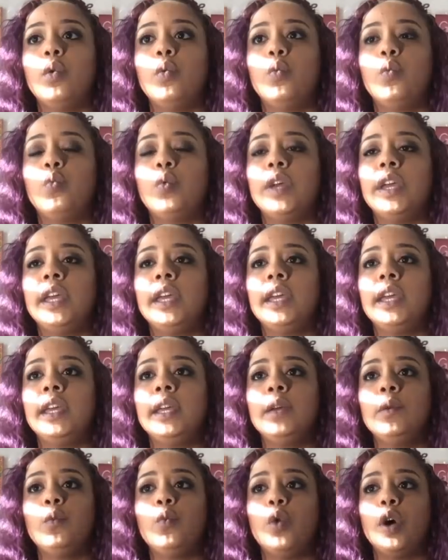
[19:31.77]

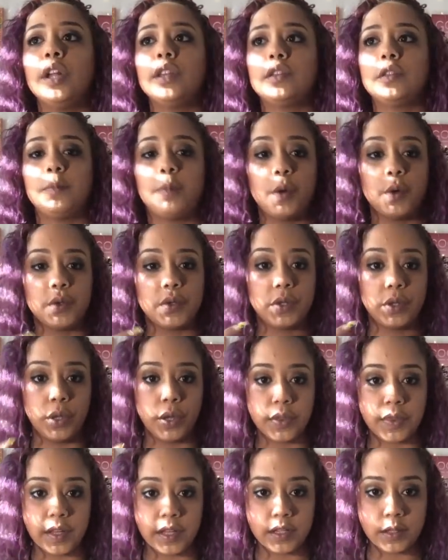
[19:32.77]
We want to post the
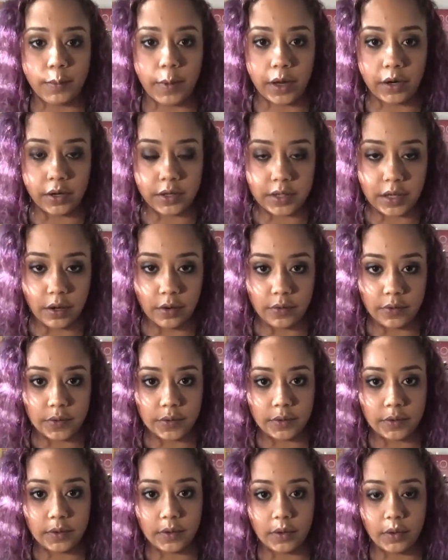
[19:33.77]
good things about
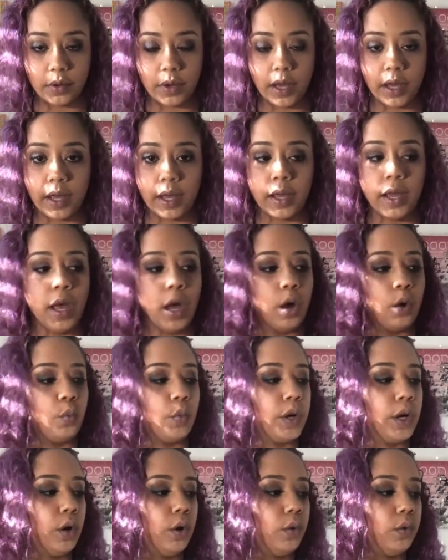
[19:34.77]
ourselves. Okay.
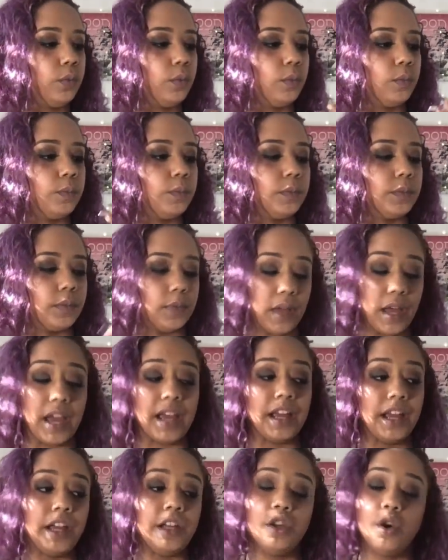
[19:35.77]
We don't
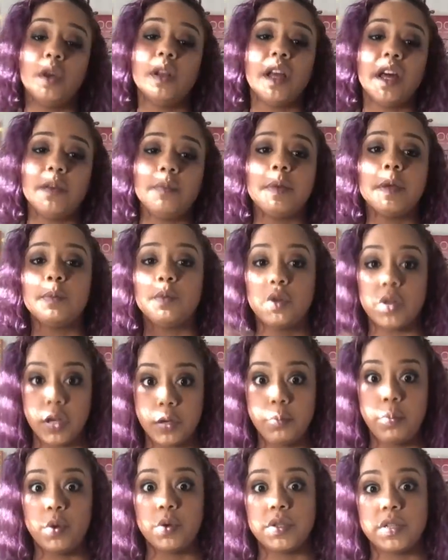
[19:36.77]
I know a lot of people
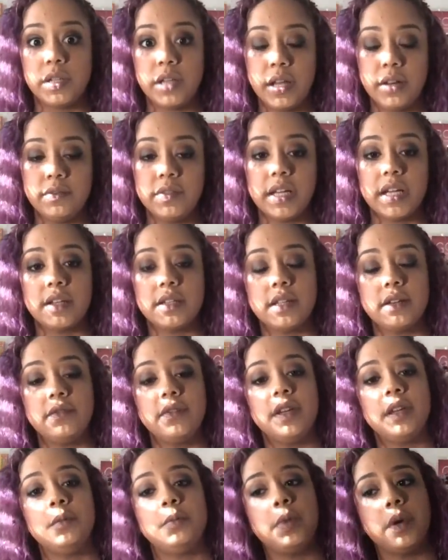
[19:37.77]
could post a lot of
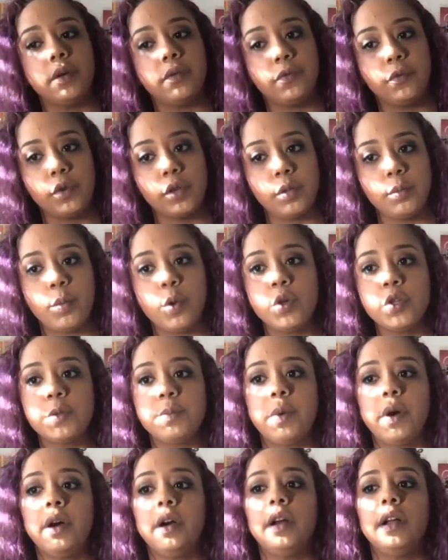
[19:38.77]
negativity, but for the
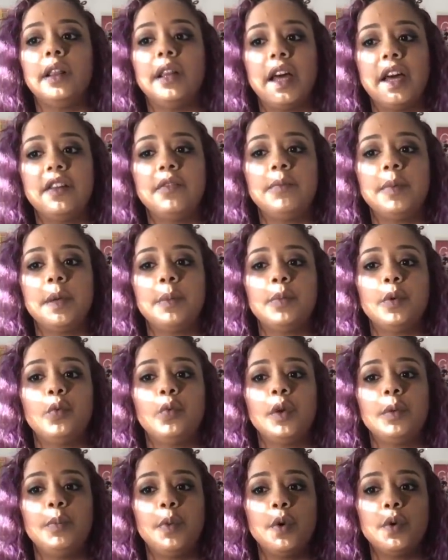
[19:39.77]
most part, a lot of people,
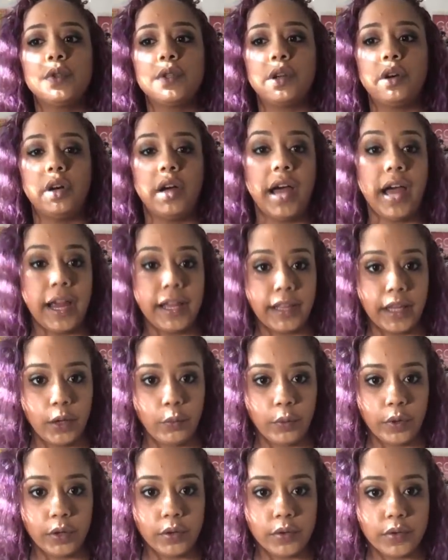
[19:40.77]
we post our
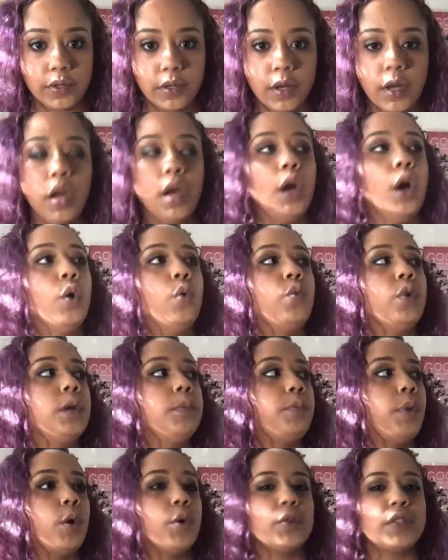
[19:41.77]
highlight reels. We
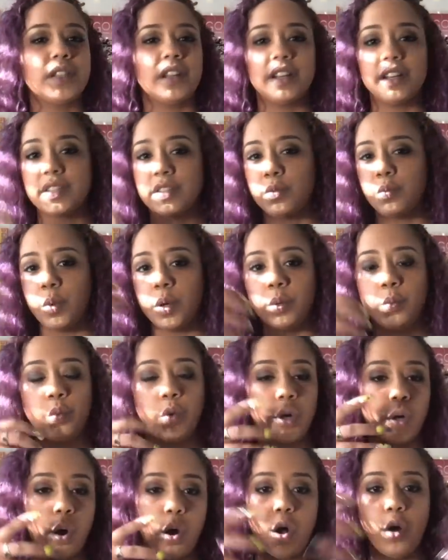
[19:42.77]
post us when
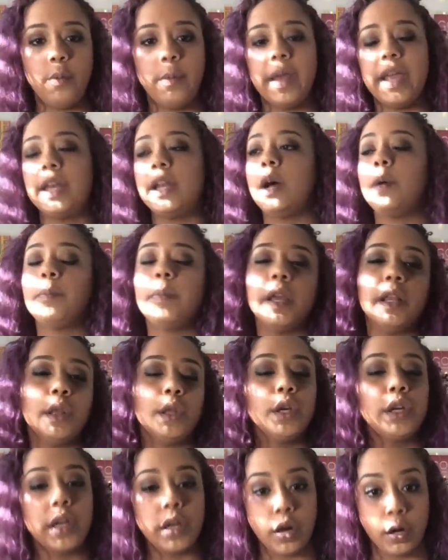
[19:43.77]
we're all made up and
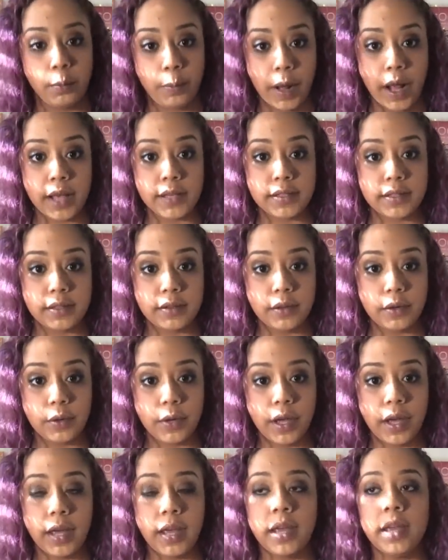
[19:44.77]
looking our best,
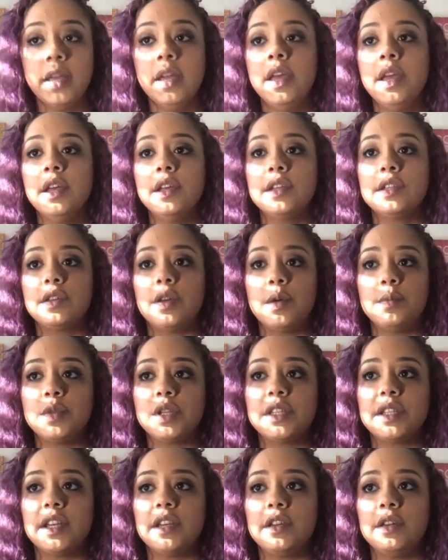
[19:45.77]
okay? So I'm
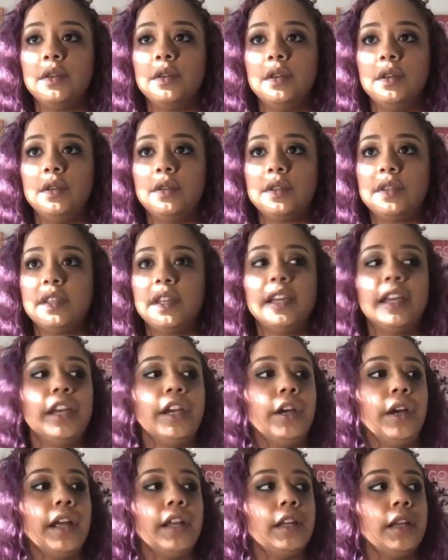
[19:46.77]
just like, you sit
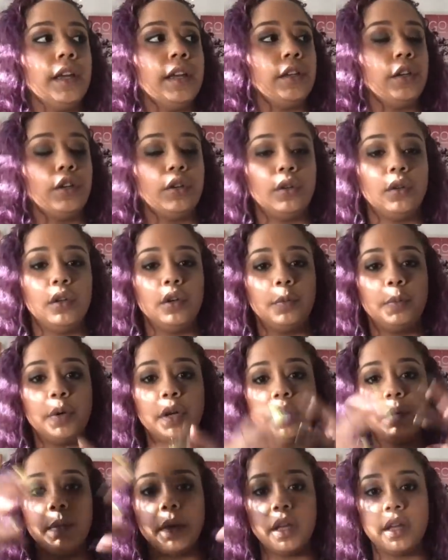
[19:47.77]
here and you're
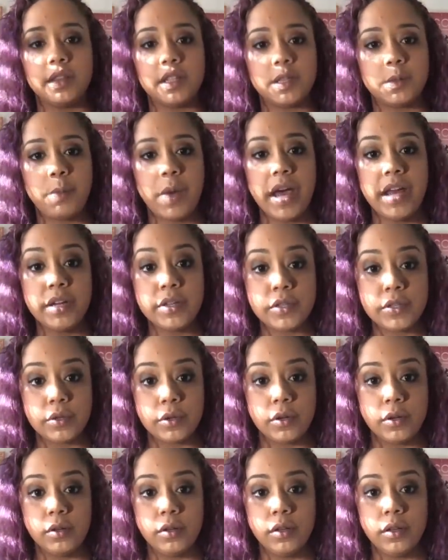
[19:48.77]
putting me on this
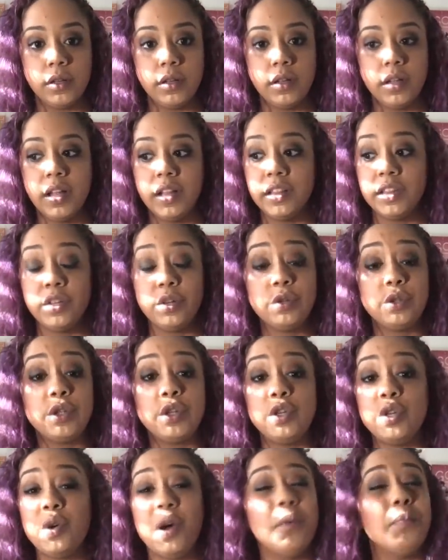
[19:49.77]
pedestal. Little do
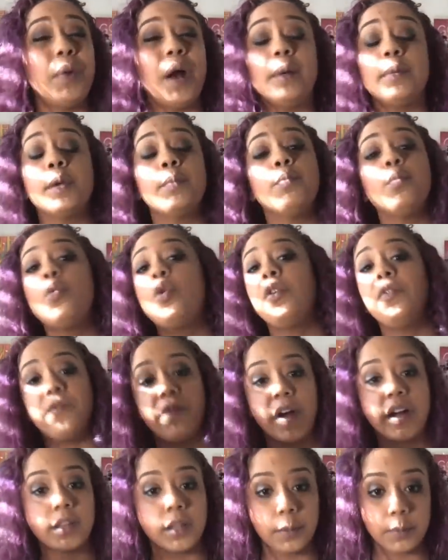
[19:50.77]
you know, I'm probably more
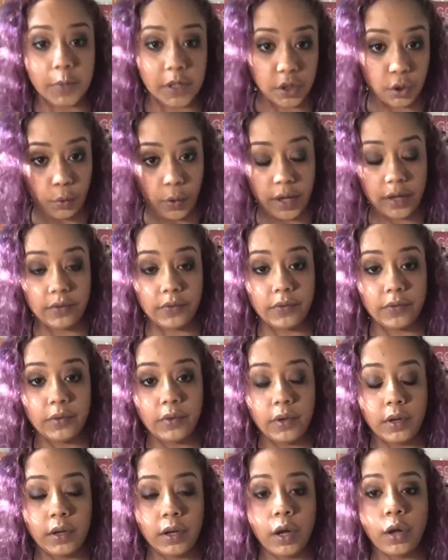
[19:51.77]
fucked up than your wife,
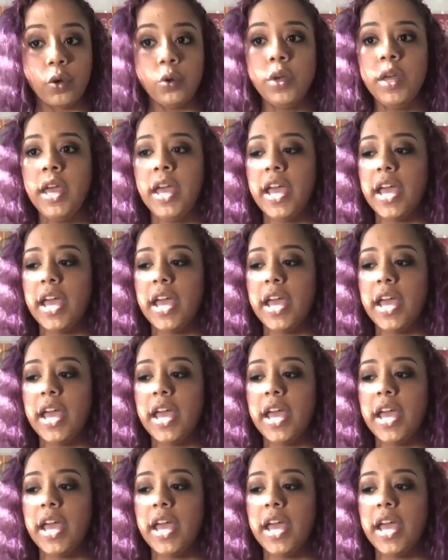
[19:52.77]
you know?